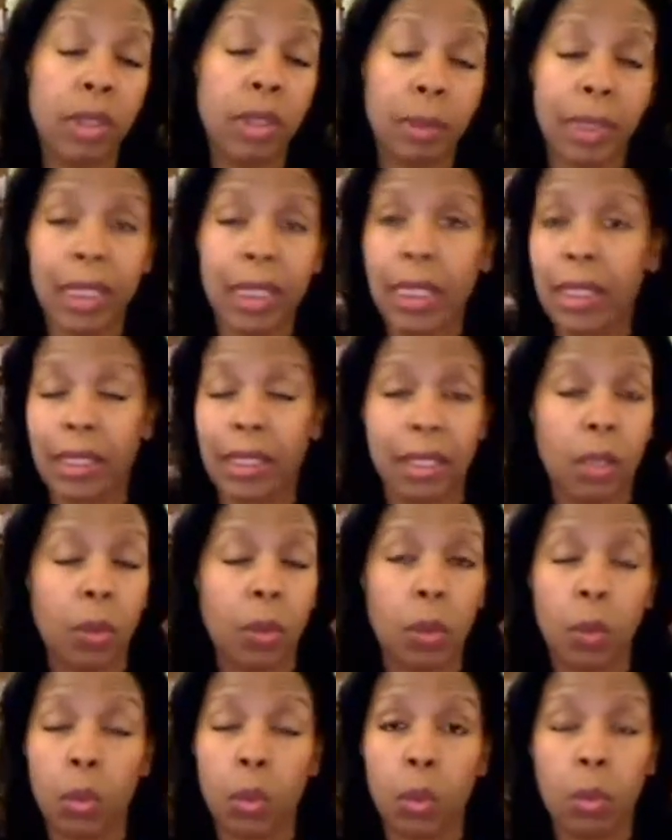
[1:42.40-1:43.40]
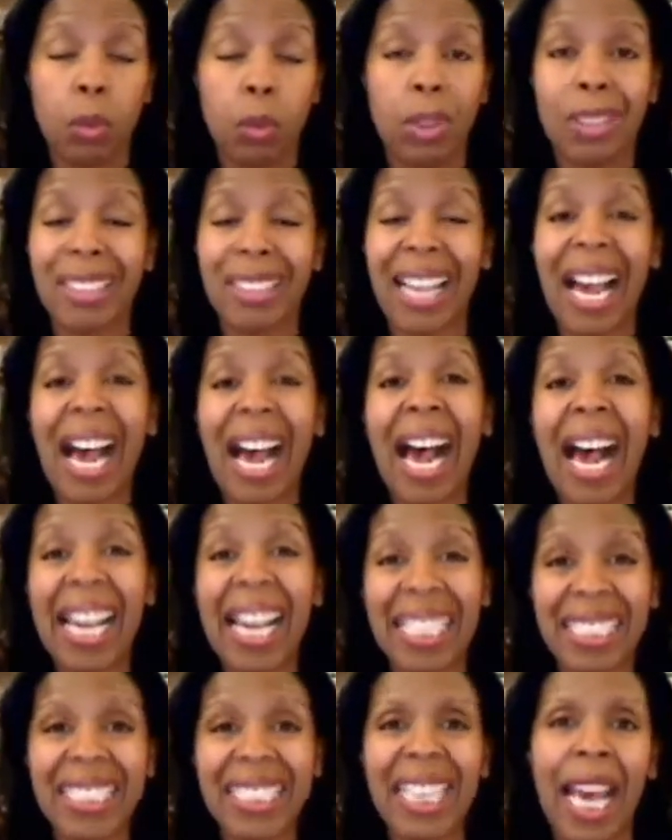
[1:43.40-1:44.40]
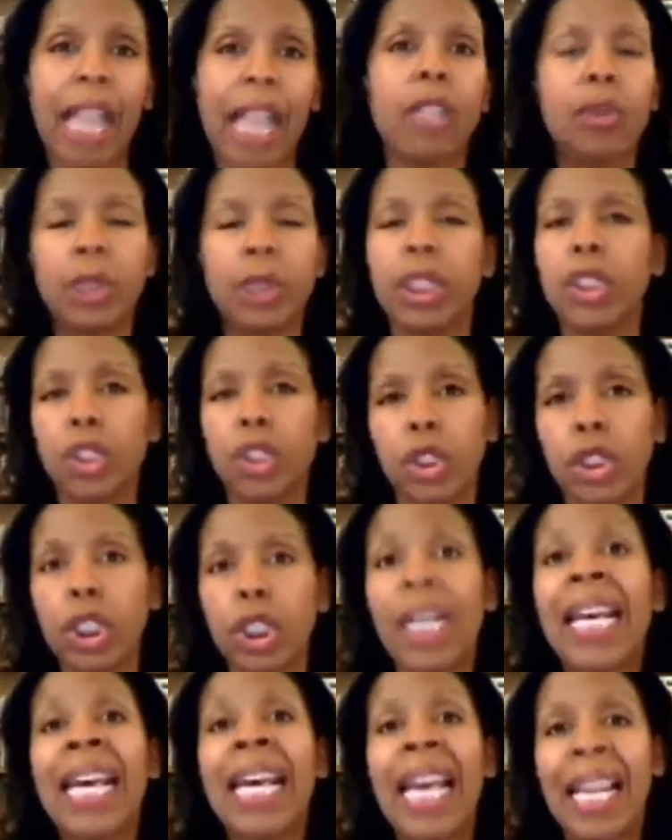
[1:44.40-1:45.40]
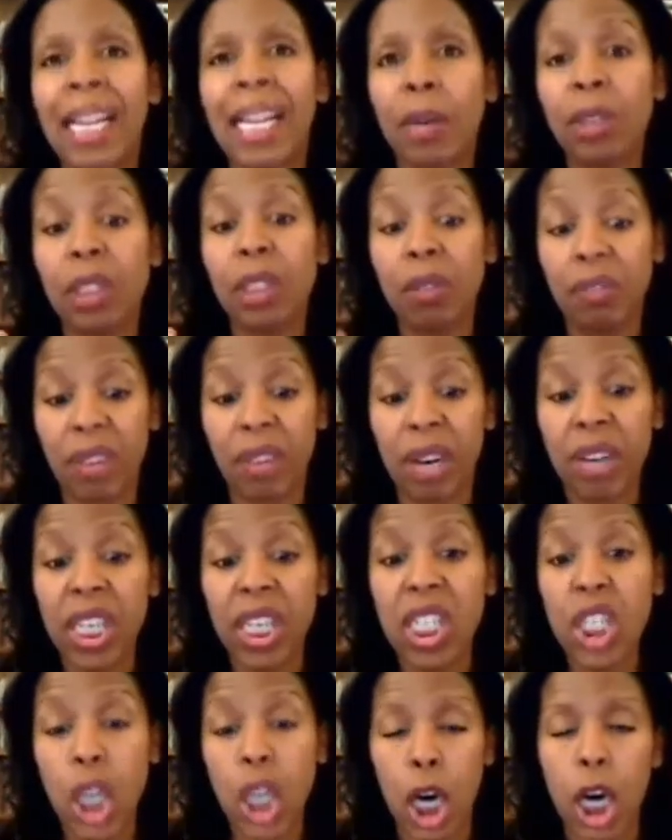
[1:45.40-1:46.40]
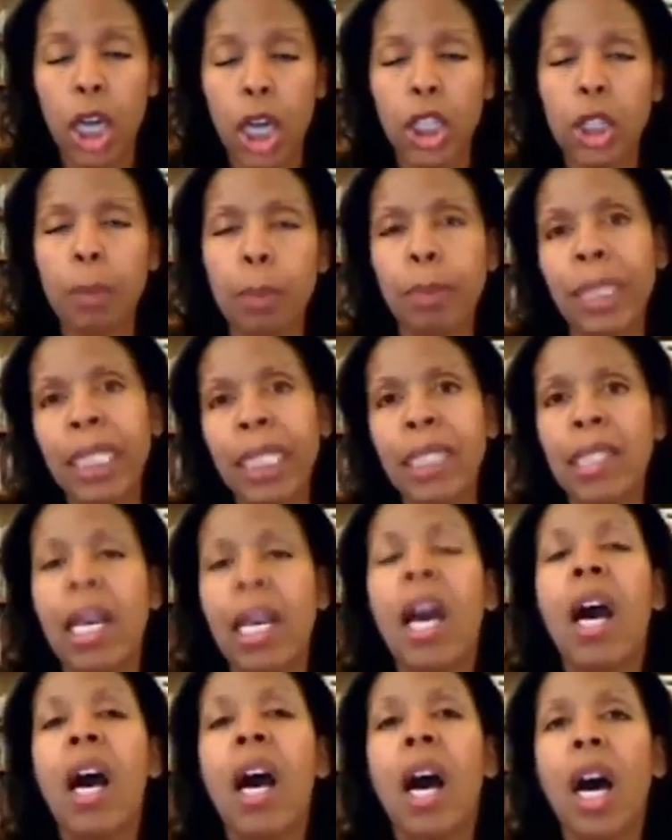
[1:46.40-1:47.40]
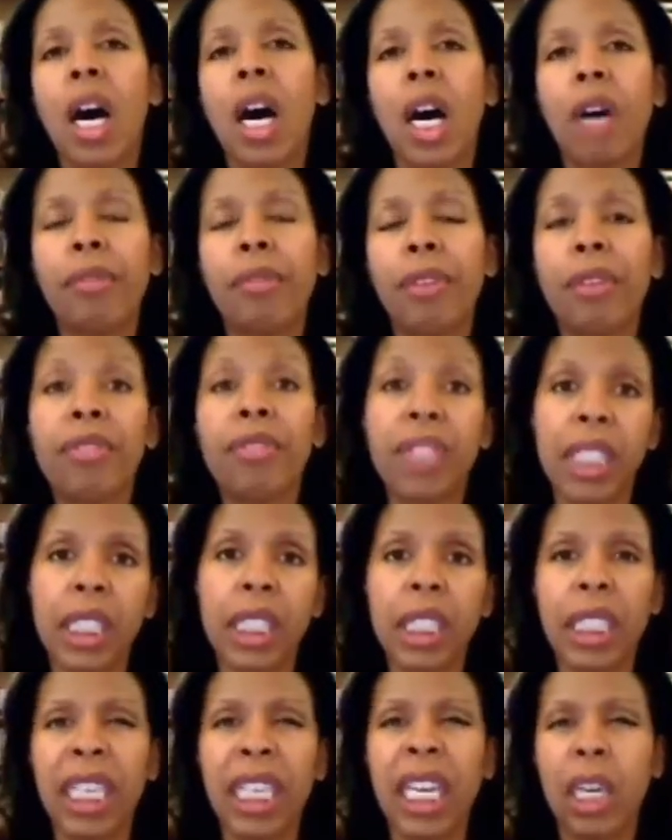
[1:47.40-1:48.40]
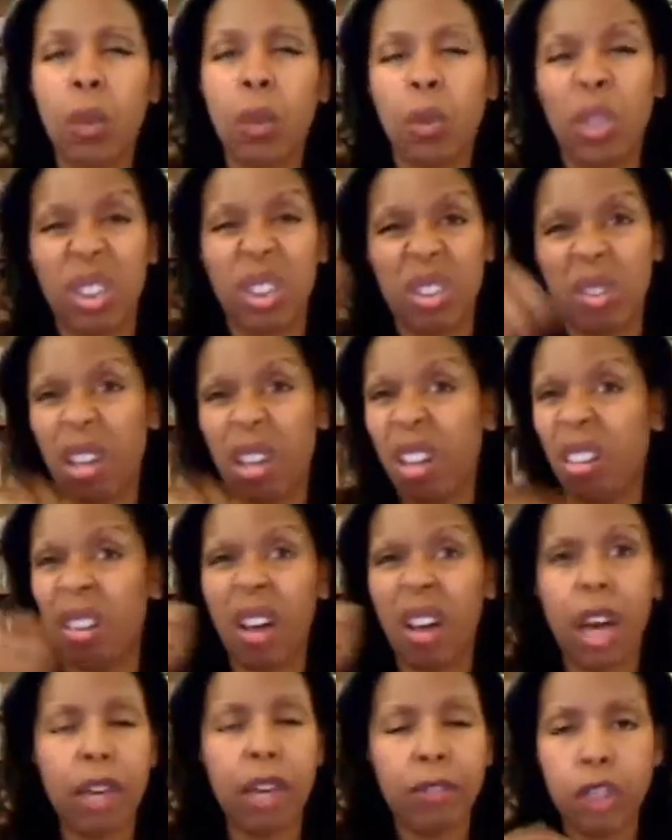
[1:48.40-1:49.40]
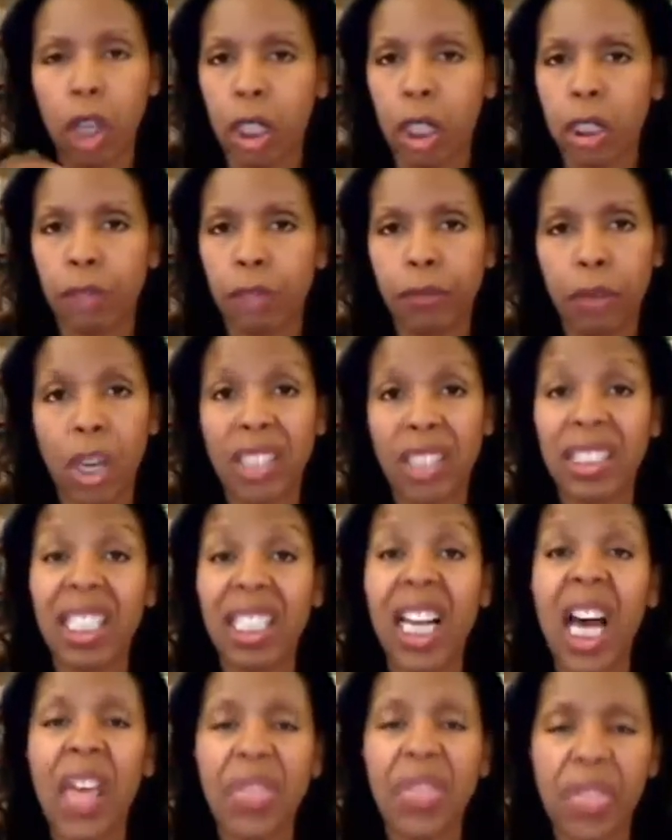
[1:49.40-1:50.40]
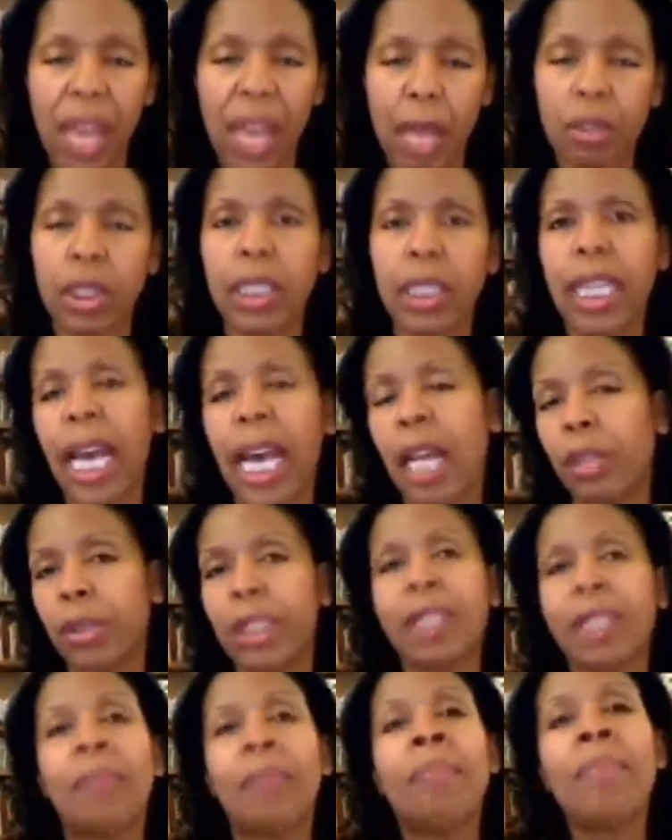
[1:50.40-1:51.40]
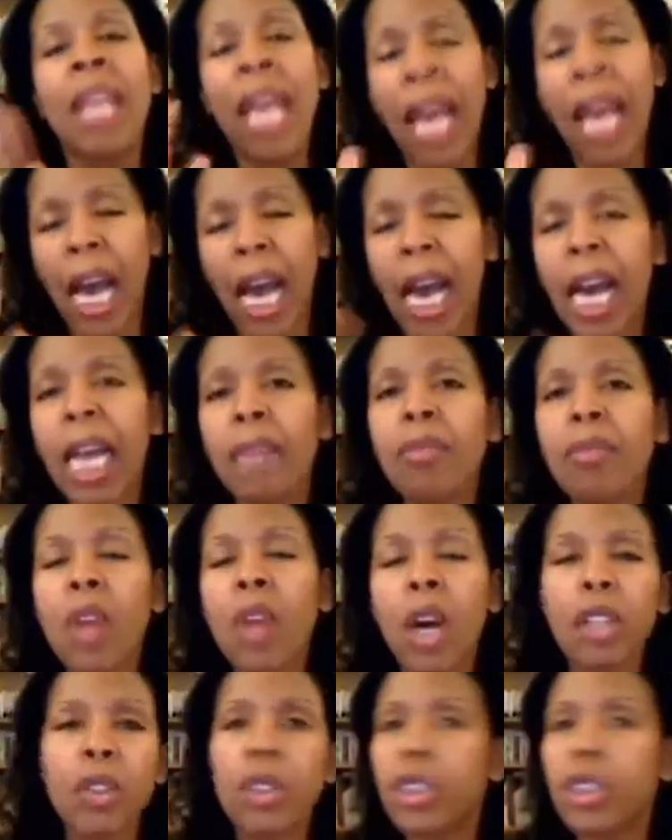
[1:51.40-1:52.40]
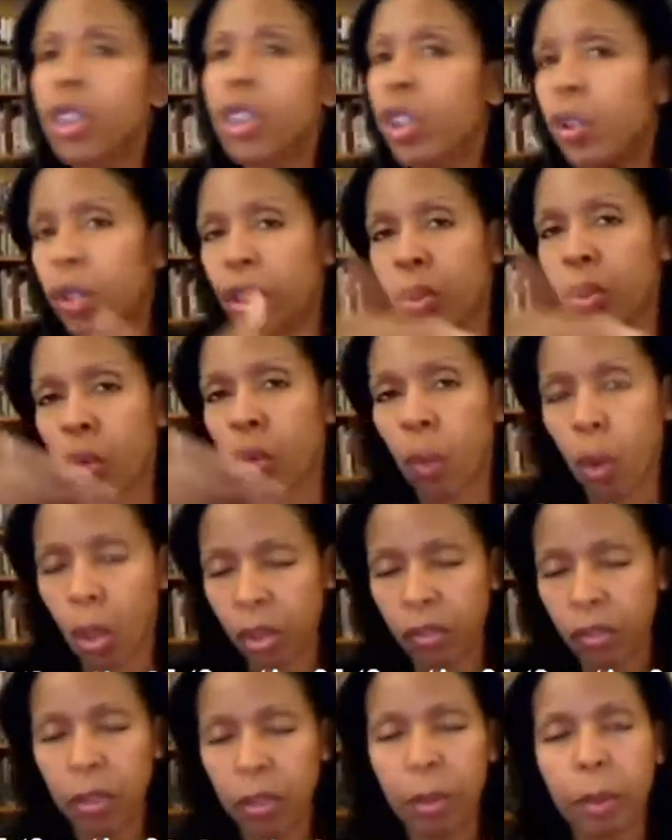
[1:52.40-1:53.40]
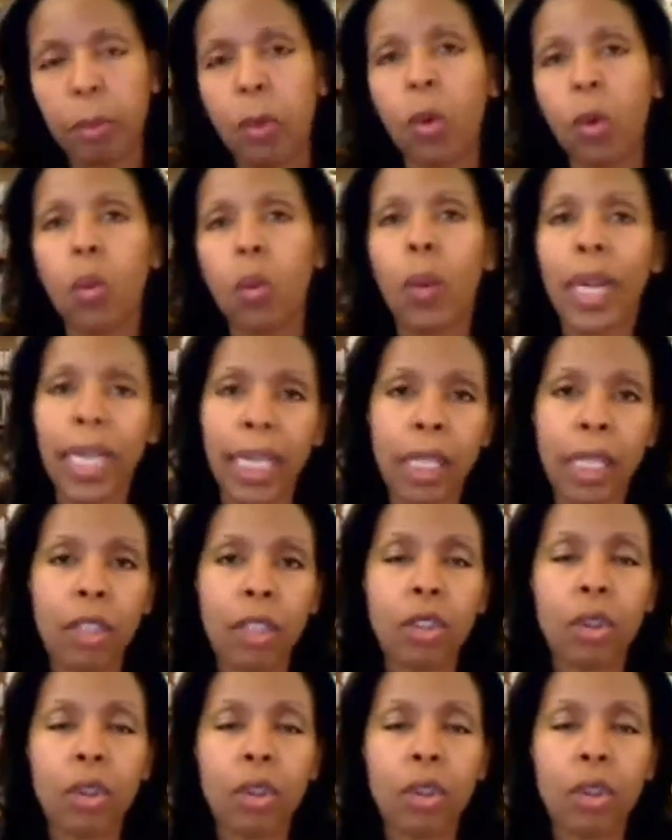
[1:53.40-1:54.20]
basically stuck with one of the highest calorie dessert, and that was a very large piece of vanilla cake with a lot of chocolate frosting, 1,000 calories. I'm not going to go into all of the people who went